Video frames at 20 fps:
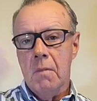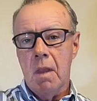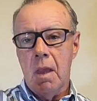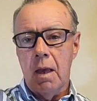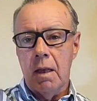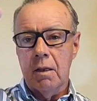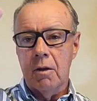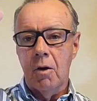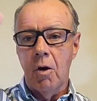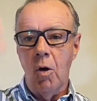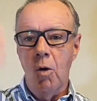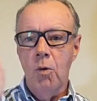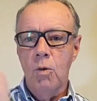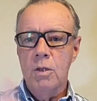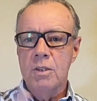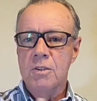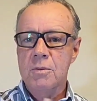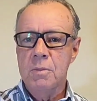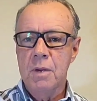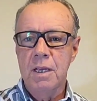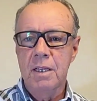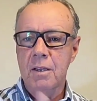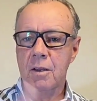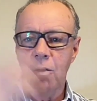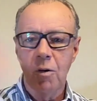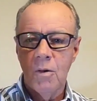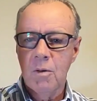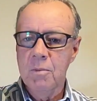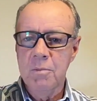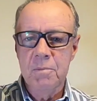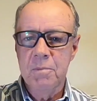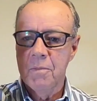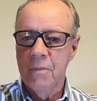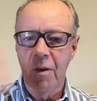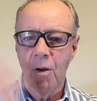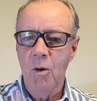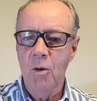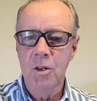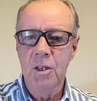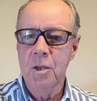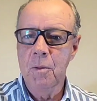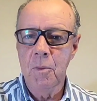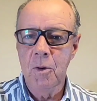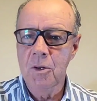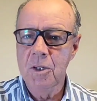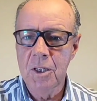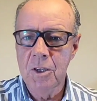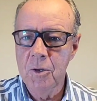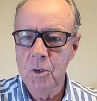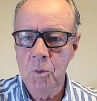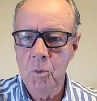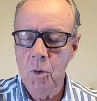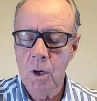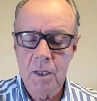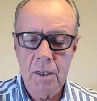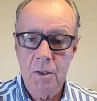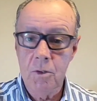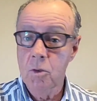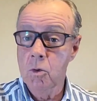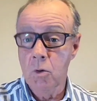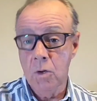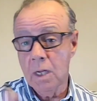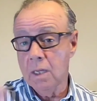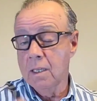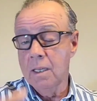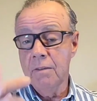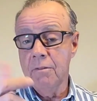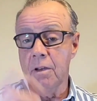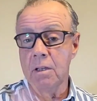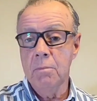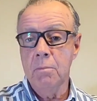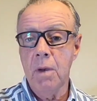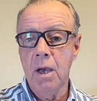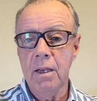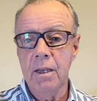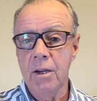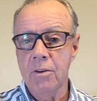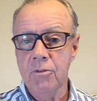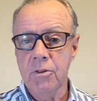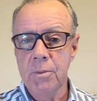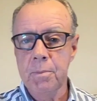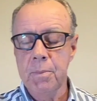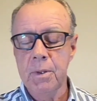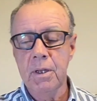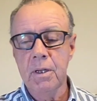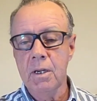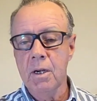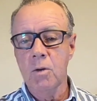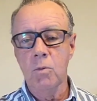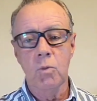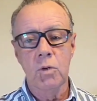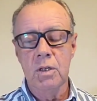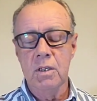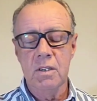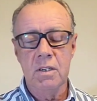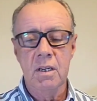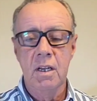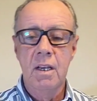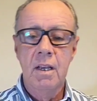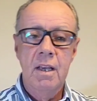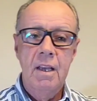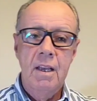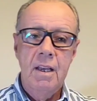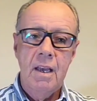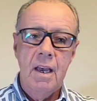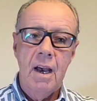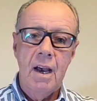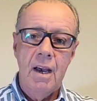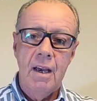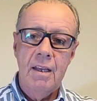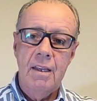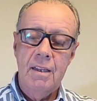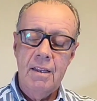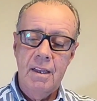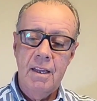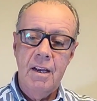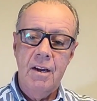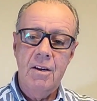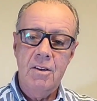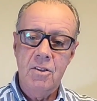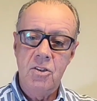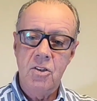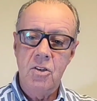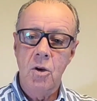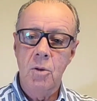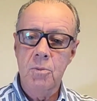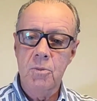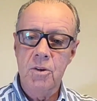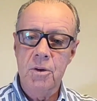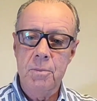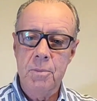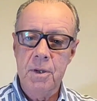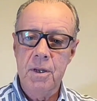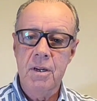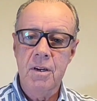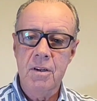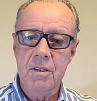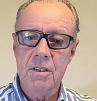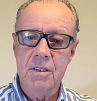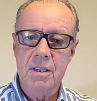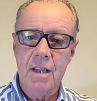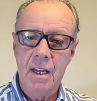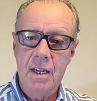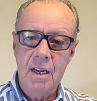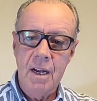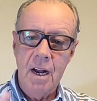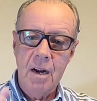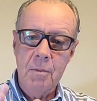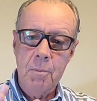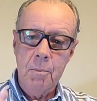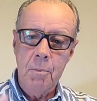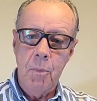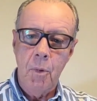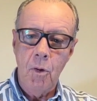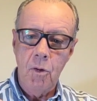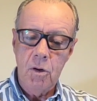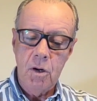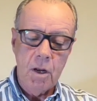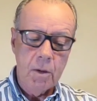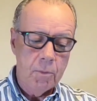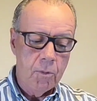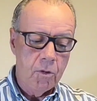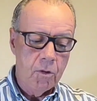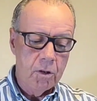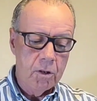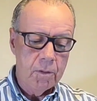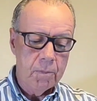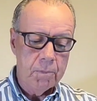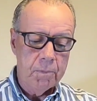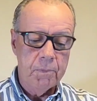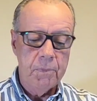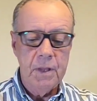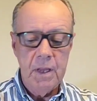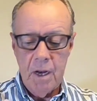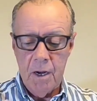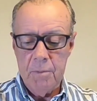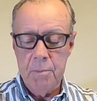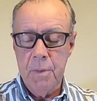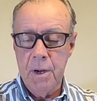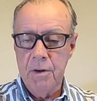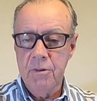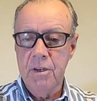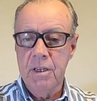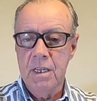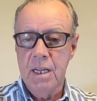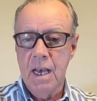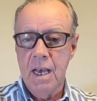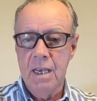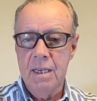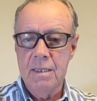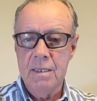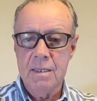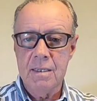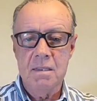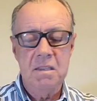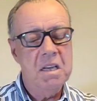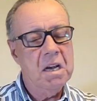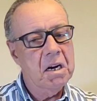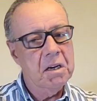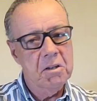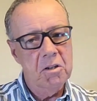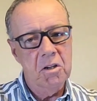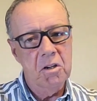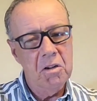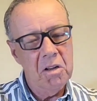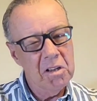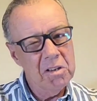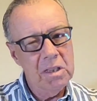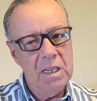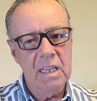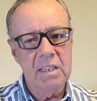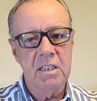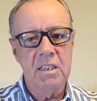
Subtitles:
and go spend all the money you want. You can even buy a repeater, which there are some repeaters that are portable. They are very nice. They are not that